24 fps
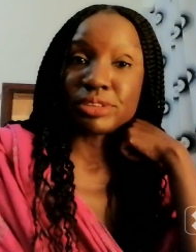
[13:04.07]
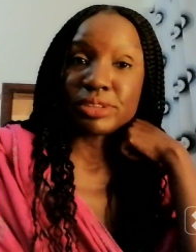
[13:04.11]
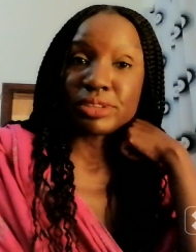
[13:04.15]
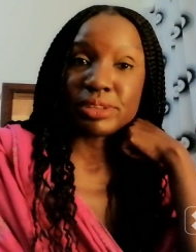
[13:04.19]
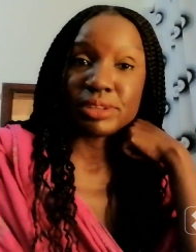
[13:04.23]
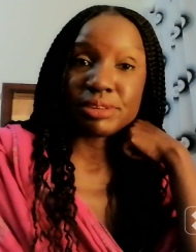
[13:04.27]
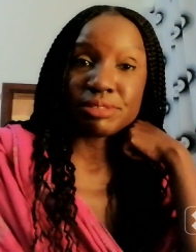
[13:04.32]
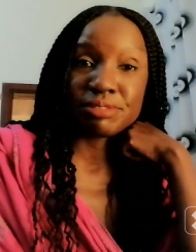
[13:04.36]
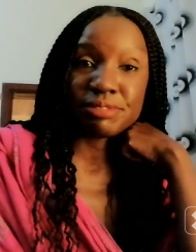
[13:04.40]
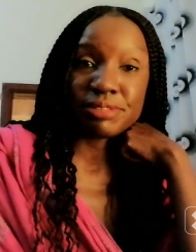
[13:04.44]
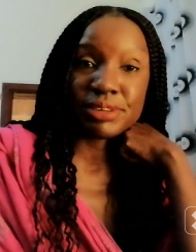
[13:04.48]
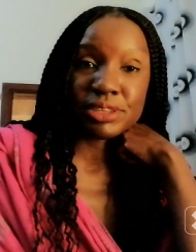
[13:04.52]
to see
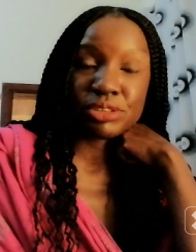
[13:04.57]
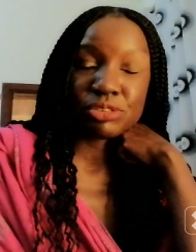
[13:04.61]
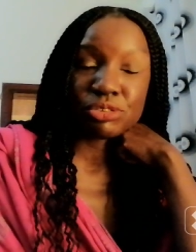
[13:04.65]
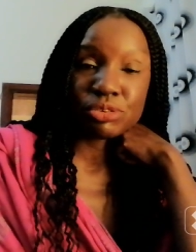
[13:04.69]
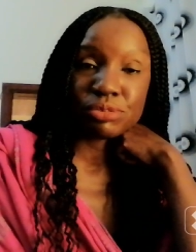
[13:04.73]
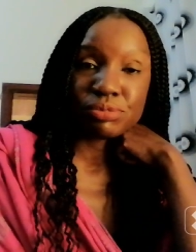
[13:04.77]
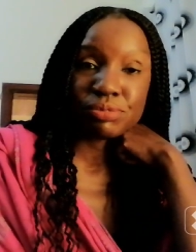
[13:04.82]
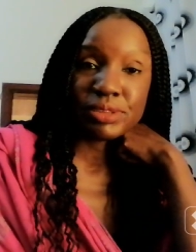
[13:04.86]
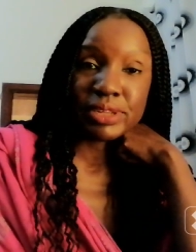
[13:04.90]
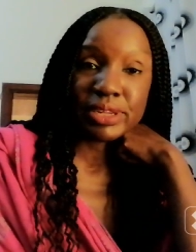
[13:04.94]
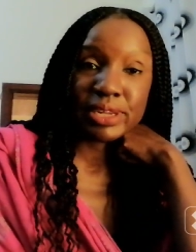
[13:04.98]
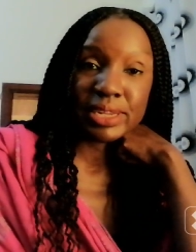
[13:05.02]
the
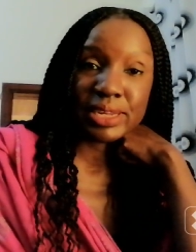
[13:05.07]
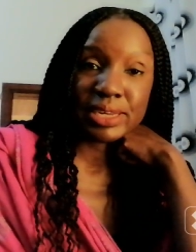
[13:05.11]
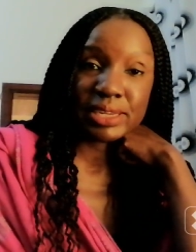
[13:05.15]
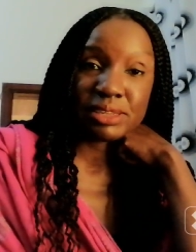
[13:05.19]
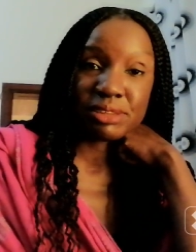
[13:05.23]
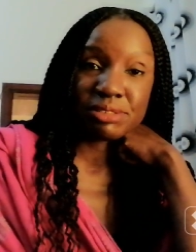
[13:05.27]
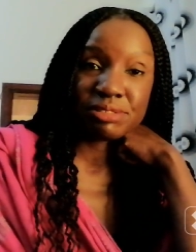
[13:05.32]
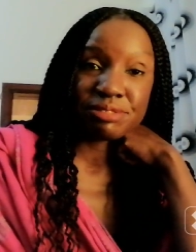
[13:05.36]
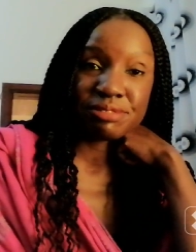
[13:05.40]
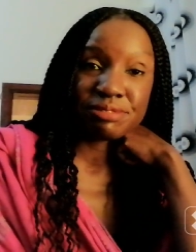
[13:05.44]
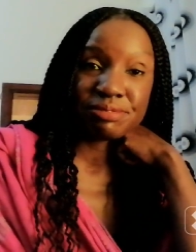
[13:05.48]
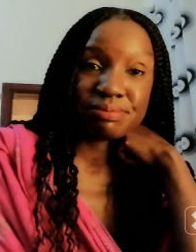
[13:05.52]
face of the
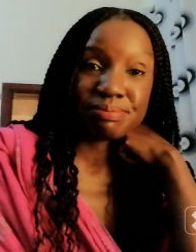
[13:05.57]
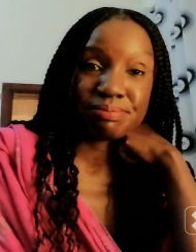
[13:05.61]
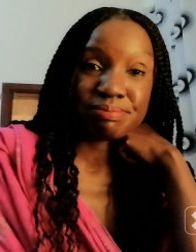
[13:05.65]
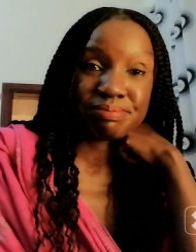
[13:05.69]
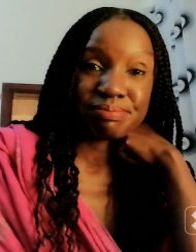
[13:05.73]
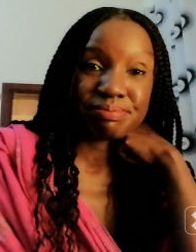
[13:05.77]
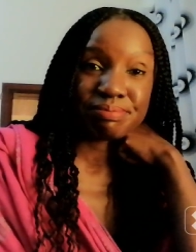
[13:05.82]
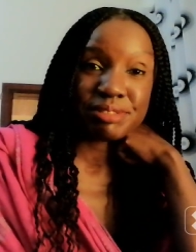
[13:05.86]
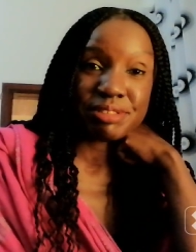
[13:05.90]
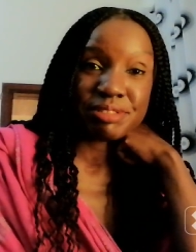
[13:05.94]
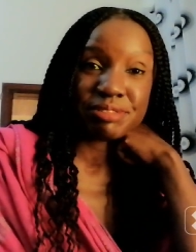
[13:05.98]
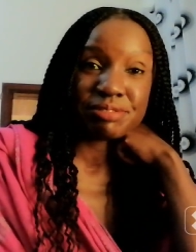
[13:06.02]
lady,
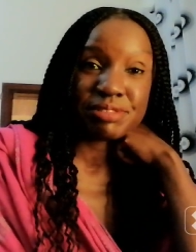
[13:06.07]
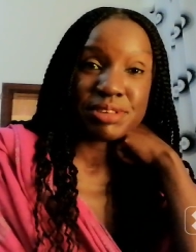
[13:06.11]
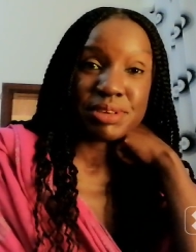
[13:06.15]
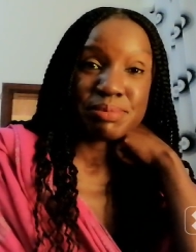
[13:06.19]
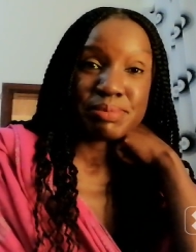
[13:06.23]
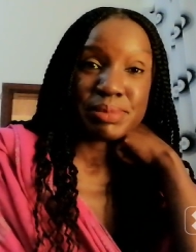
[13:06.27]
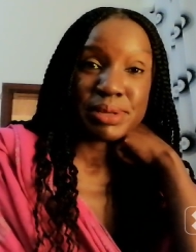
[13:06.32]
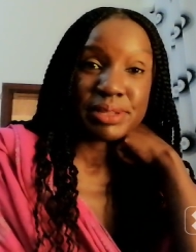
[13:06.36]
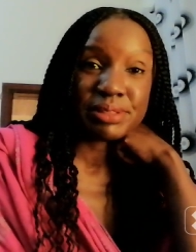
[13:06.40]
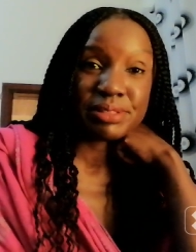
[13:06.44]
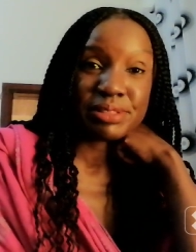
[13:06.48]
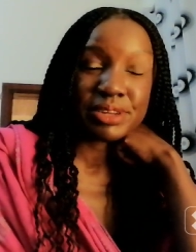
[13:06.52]
the
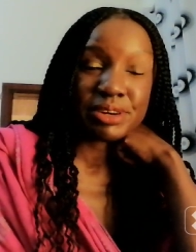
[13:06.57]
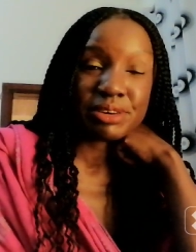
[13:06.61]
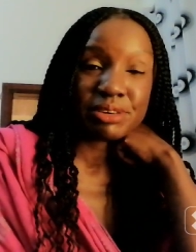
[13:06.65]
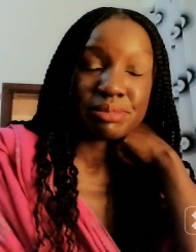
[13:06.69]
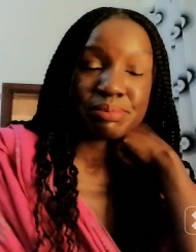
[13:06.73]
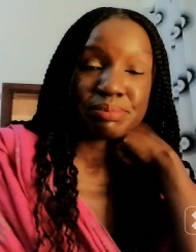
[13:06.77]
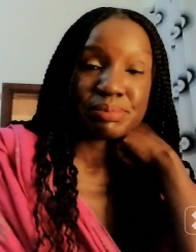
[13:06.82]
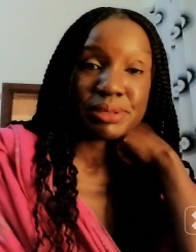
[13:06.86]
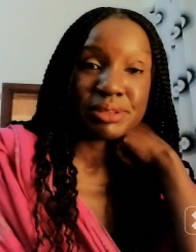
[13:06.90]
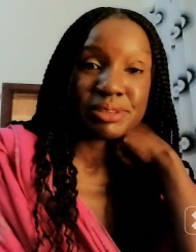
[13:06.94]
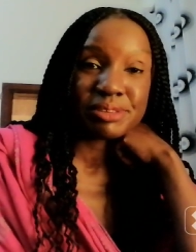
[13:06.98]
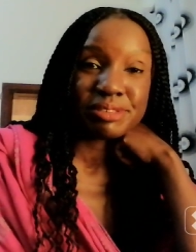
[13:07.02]
female
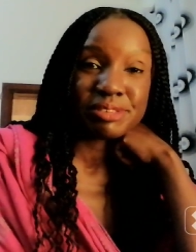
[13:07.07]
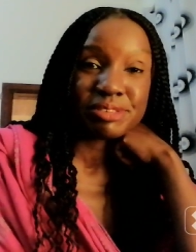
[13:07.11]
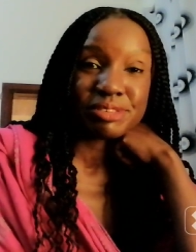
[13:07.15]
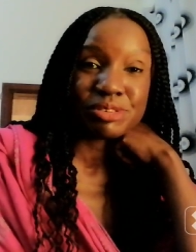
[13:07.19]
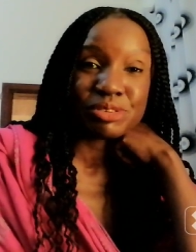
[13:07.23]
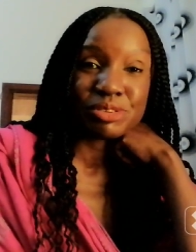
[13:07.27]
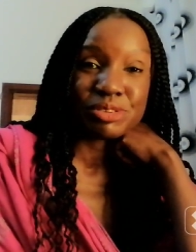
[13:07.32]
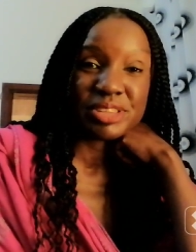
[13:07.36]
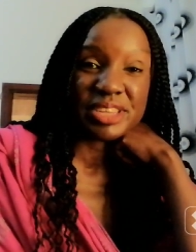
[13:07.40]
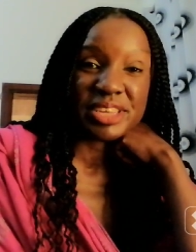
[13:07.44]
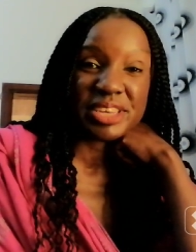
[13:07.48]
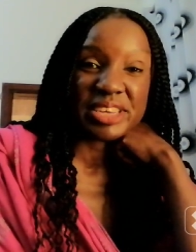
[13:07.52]
therapist,
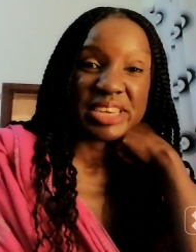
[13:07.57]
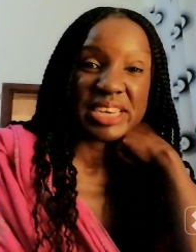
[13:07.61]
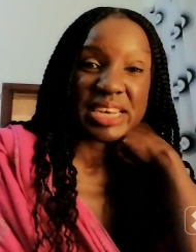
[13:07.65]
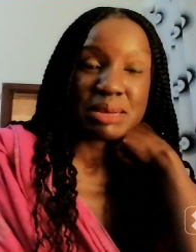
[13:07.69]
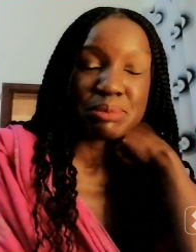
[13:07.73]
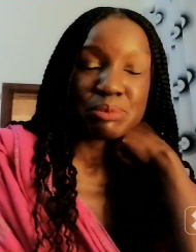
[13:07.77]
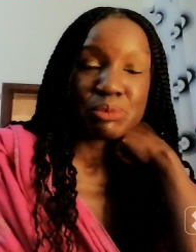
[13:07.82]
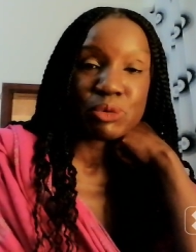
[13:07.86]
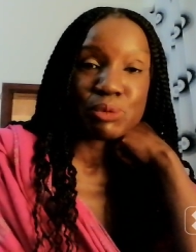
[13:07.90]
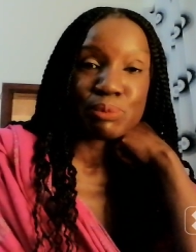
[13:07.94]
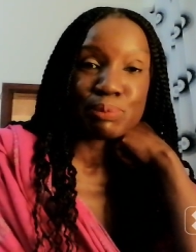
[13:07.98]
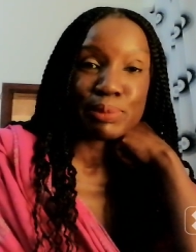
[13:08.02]
so they
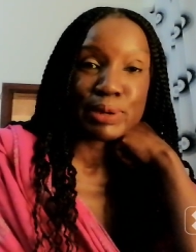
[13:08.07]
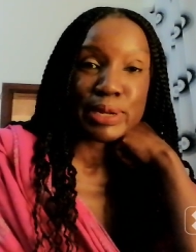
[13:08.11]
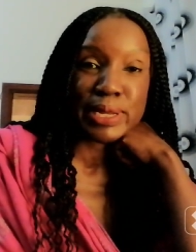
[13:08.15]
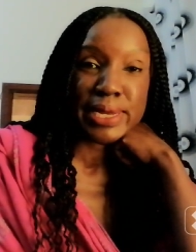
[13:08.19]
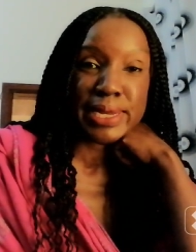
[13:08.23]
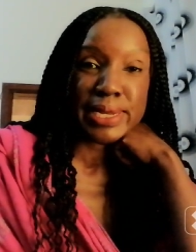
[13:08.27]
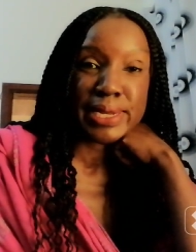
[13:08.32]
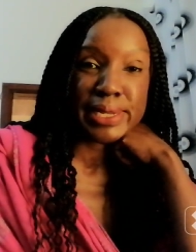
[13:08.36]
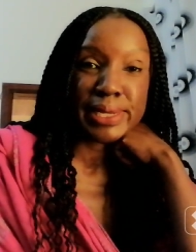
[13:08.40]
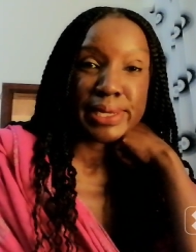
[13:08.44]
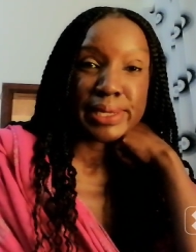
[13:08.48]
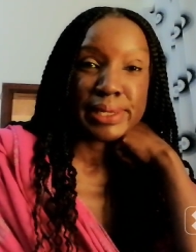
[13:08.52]
come
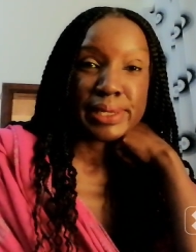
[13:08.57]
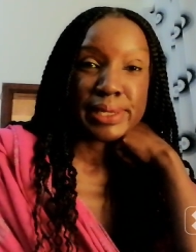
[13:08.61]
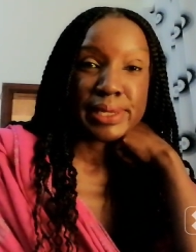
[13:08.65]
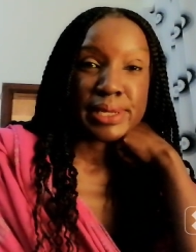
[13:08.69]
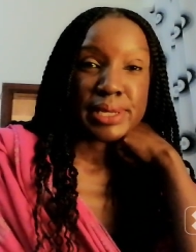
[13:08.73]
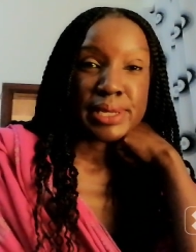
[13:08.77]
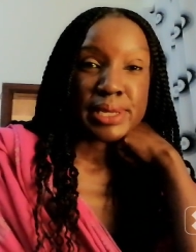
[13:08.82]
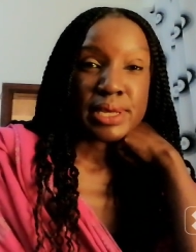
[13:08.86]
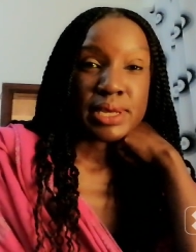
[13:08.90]
complaining.